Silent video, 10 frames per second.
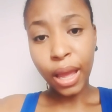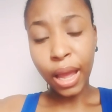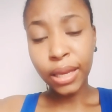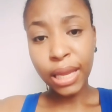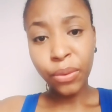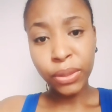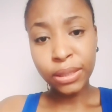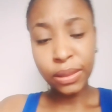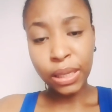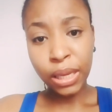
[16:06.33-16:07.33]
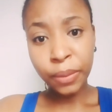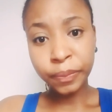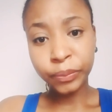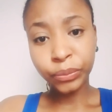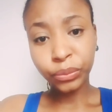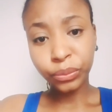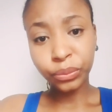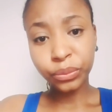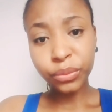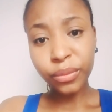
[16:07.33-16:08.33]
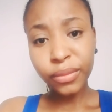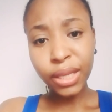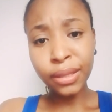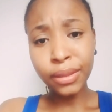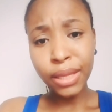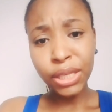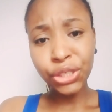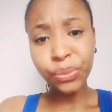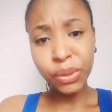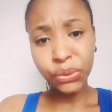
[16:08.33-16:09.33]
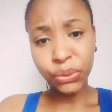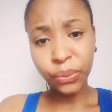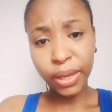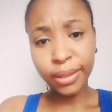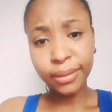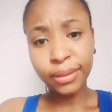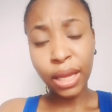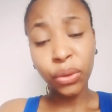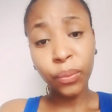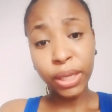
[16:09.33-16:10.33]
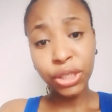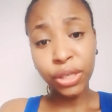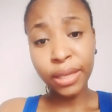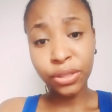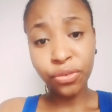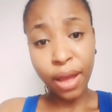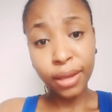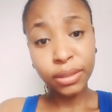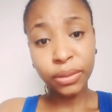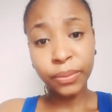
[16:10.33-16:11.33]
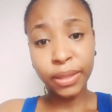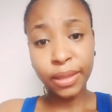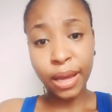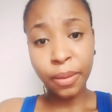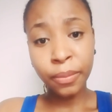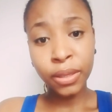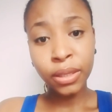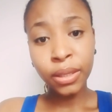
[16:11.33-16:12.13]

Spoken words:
And they would see the things she was doing and the way she interacted with them.